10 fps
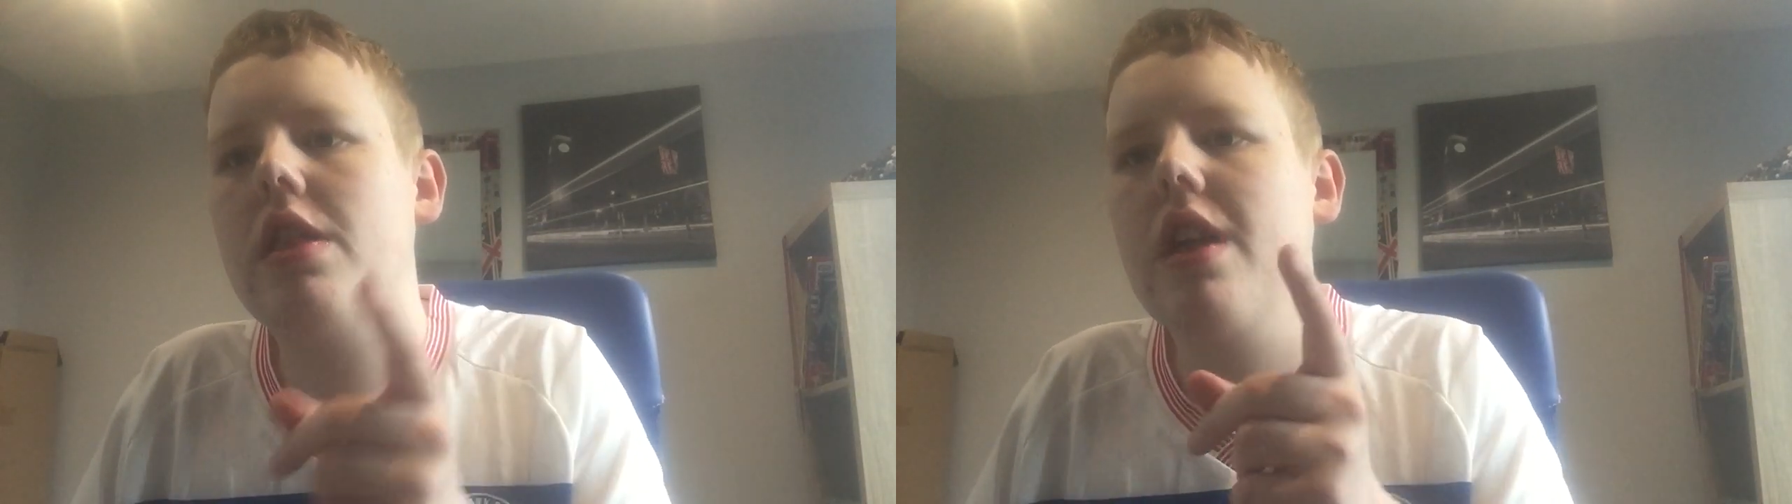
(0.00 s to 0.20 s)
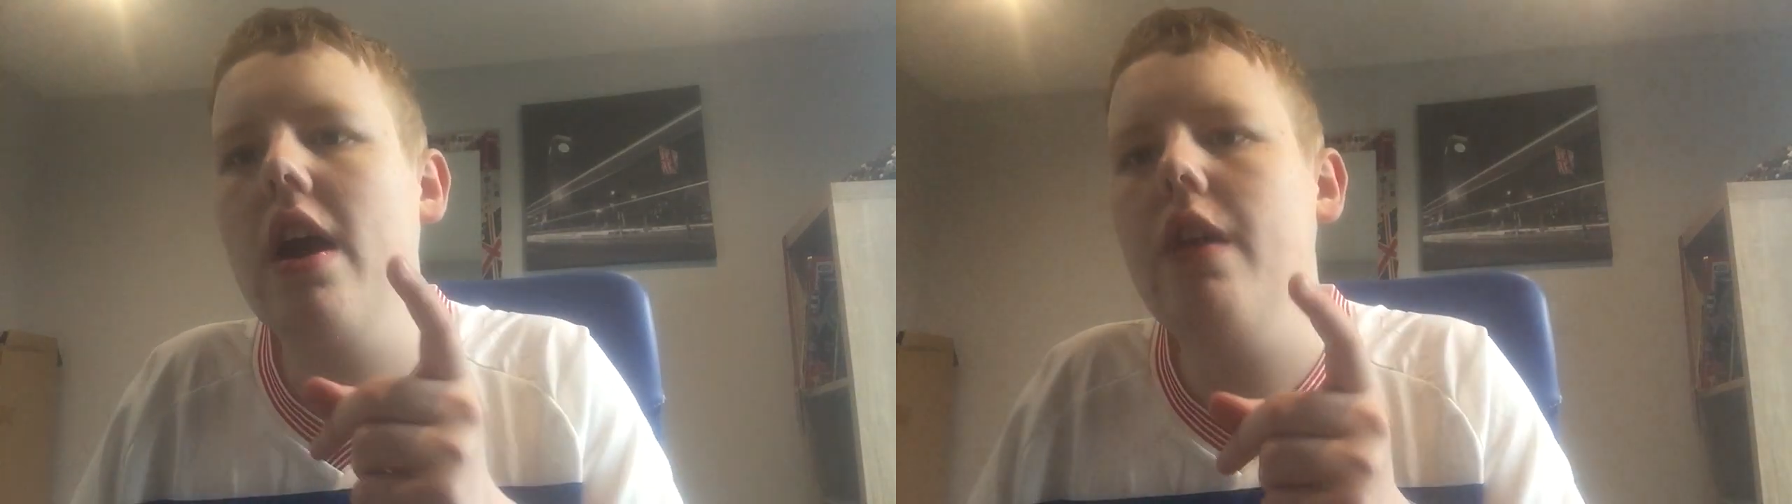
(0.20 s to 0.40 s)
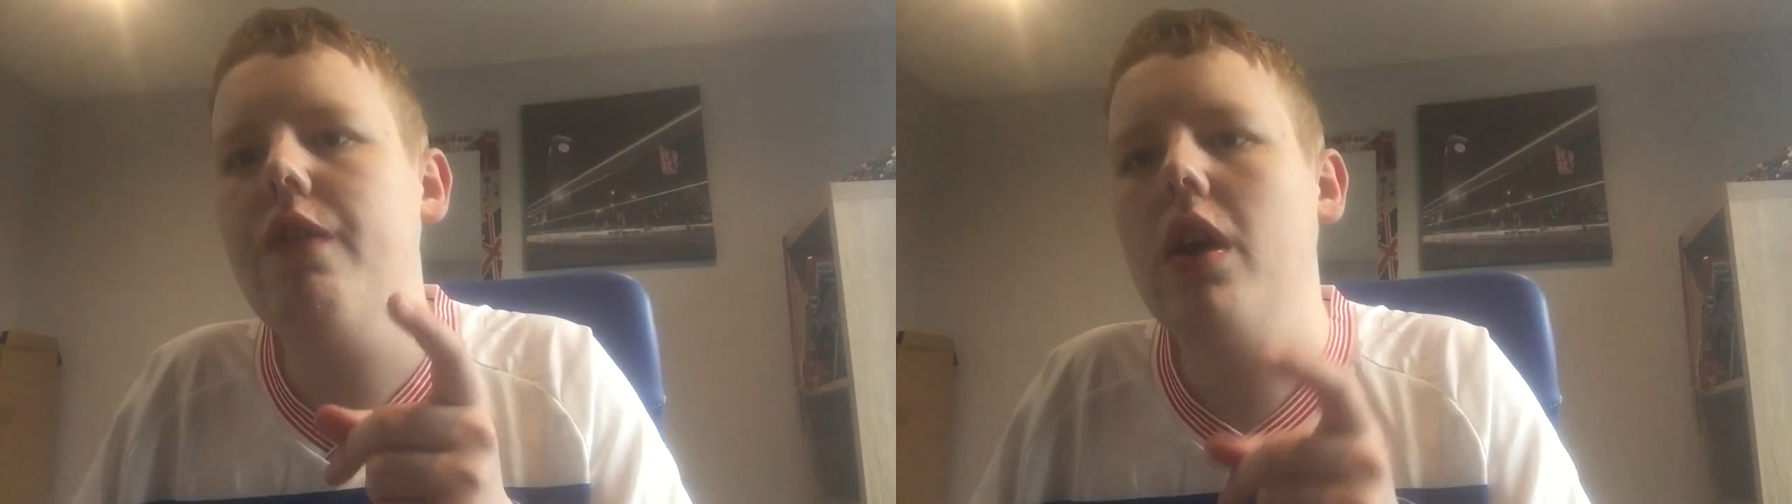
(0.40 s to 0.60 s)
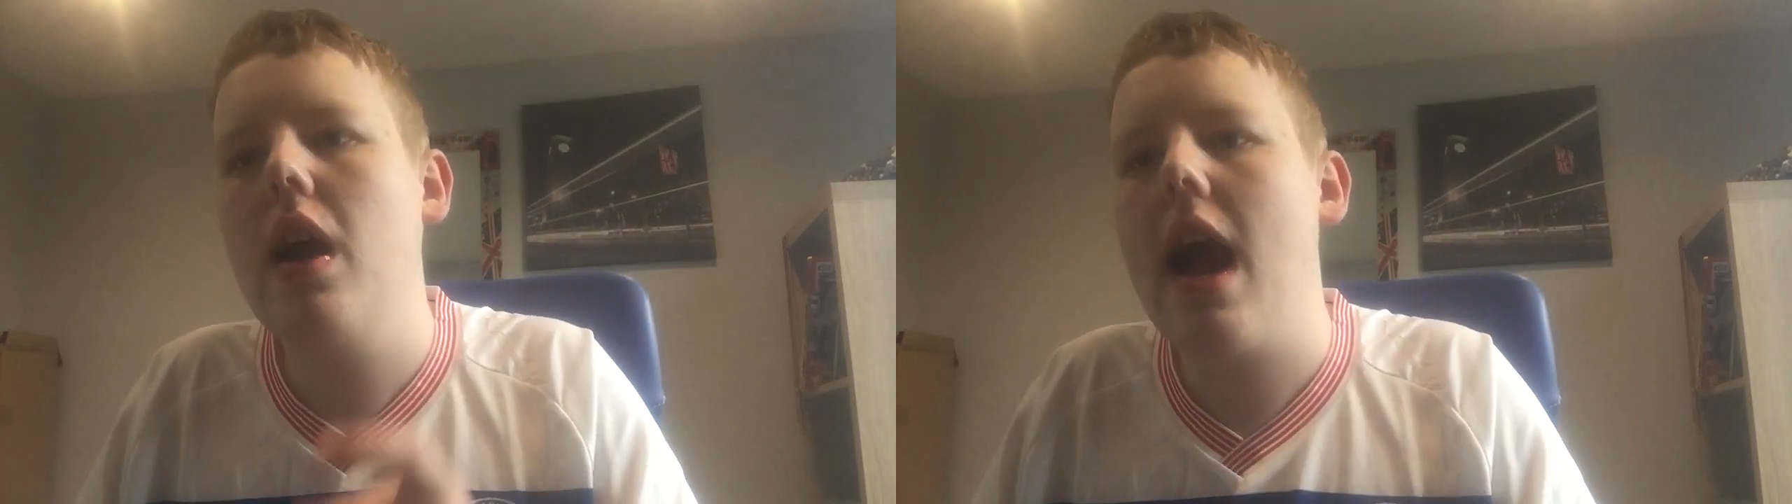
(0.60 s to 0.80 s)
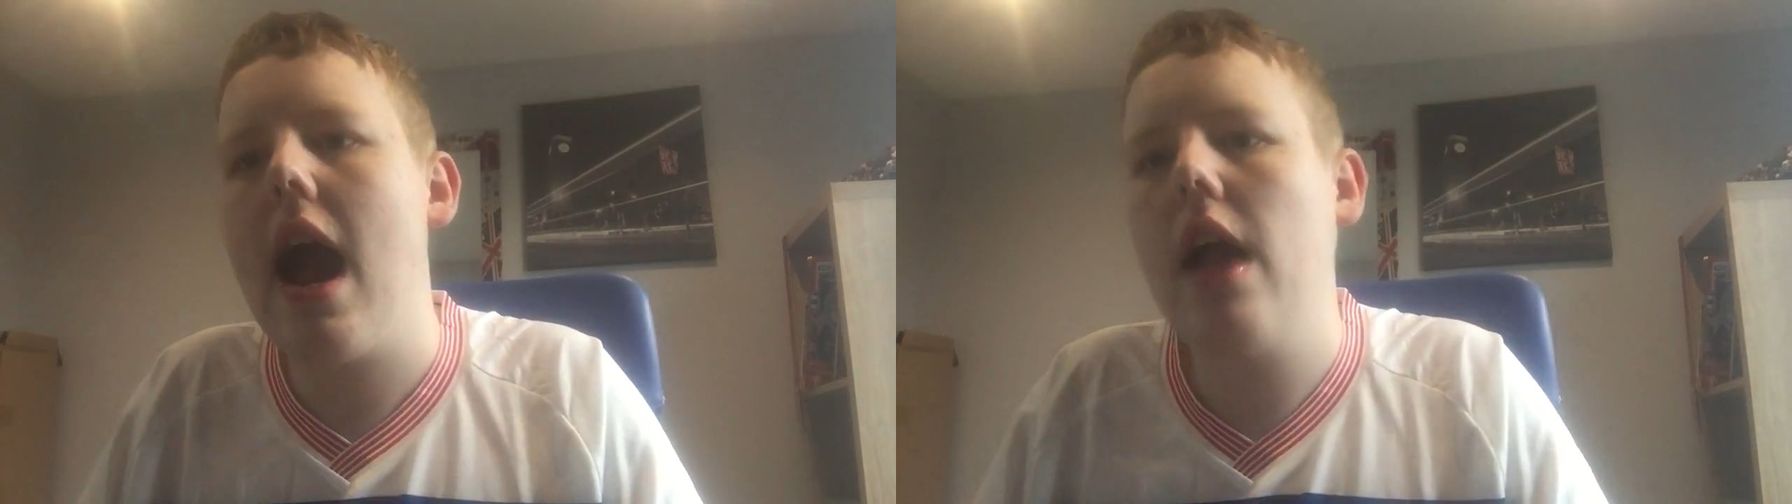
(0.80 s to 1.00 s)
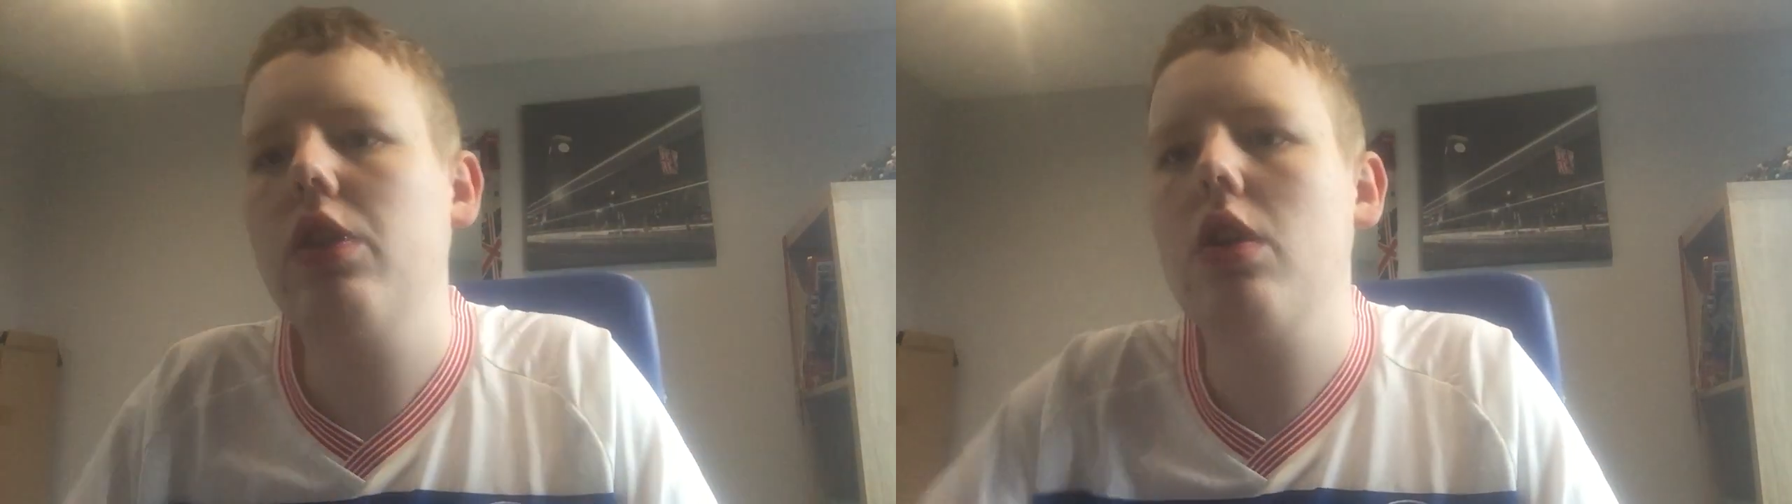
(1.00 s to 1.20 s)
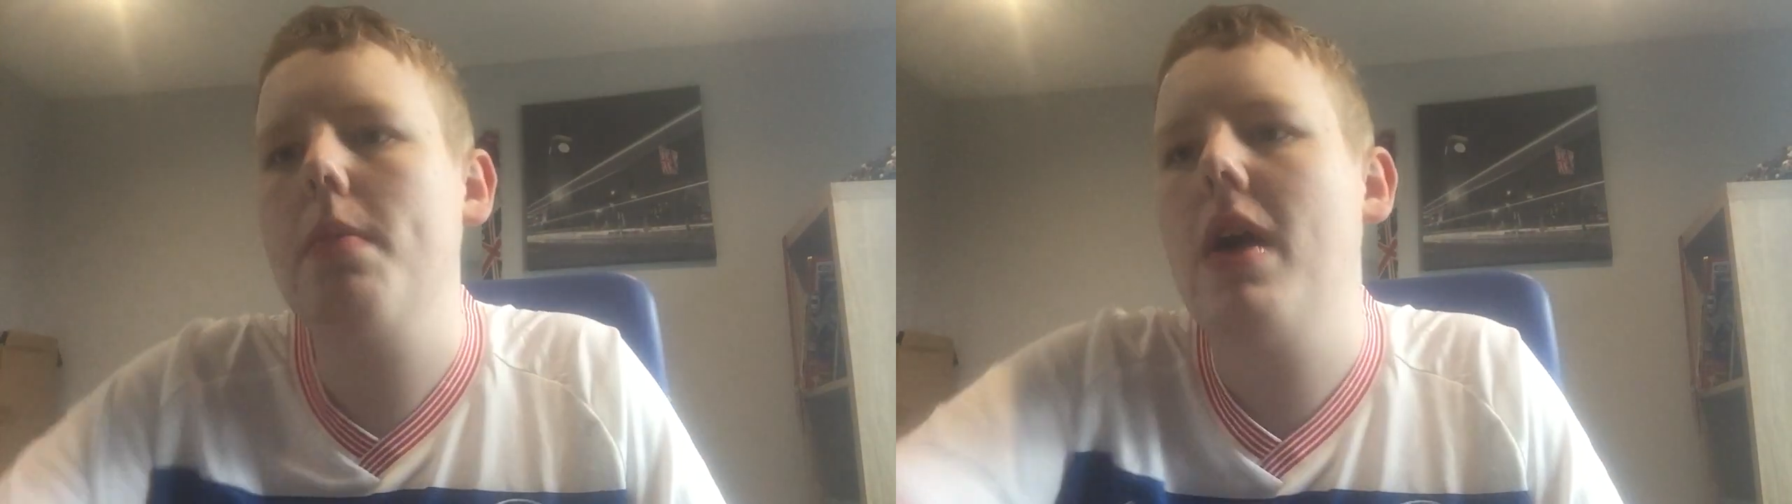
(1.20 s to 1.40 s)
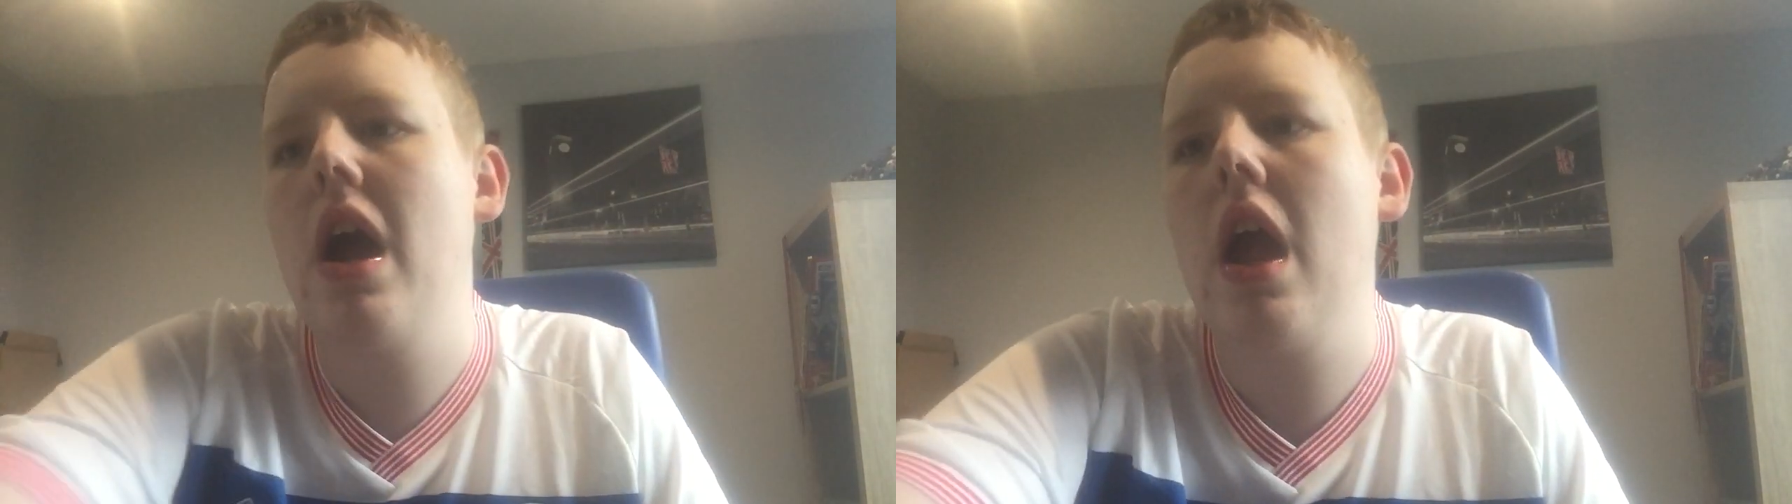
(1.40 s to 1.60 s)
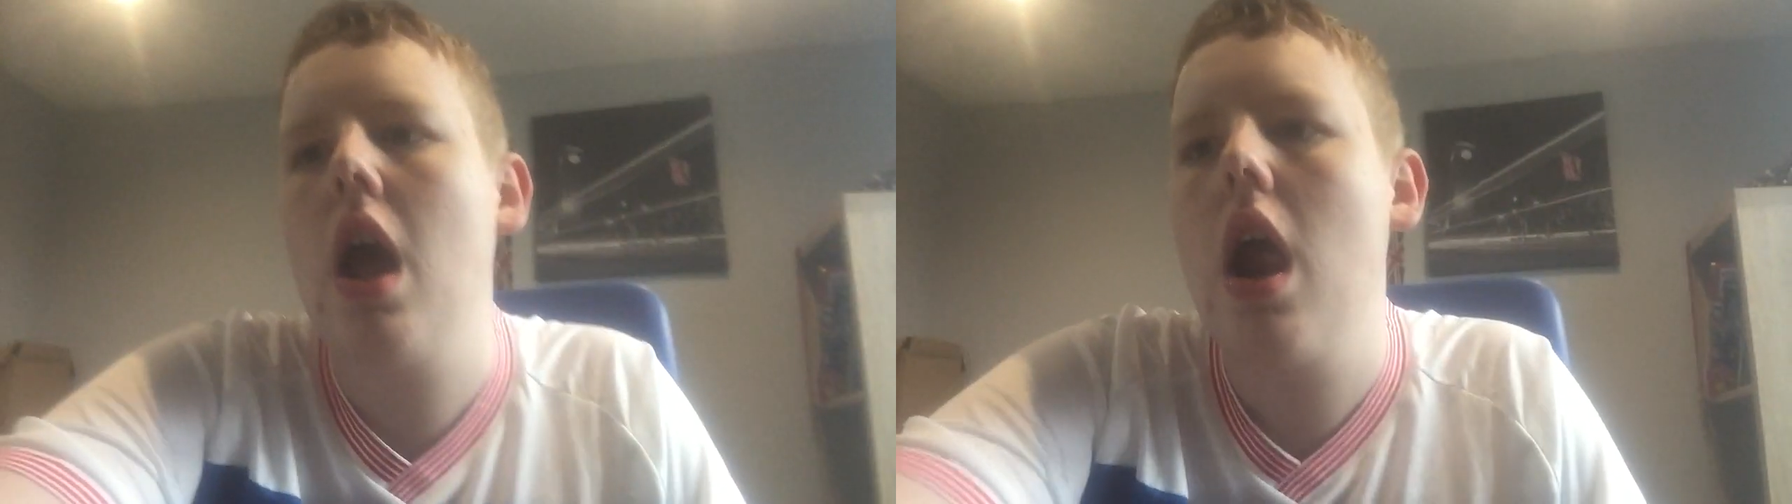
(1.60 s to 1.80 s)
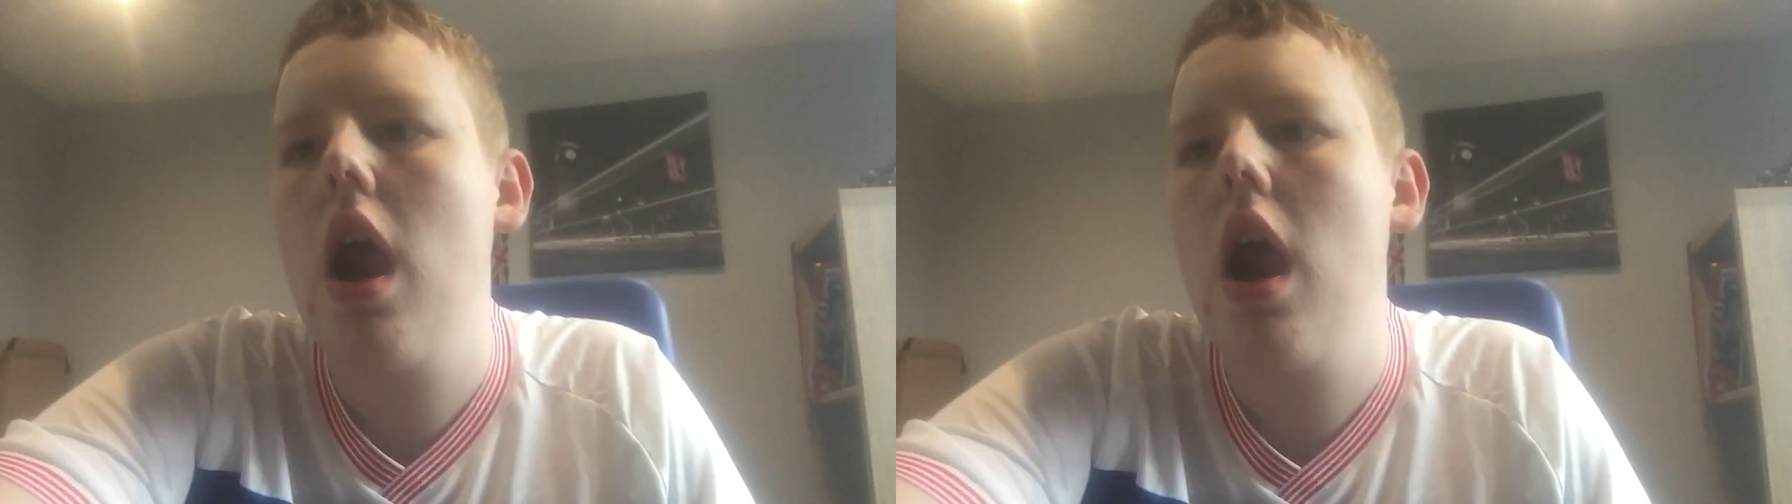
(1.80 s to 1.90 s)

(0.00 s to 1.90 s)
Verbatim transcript: safe and goodbye.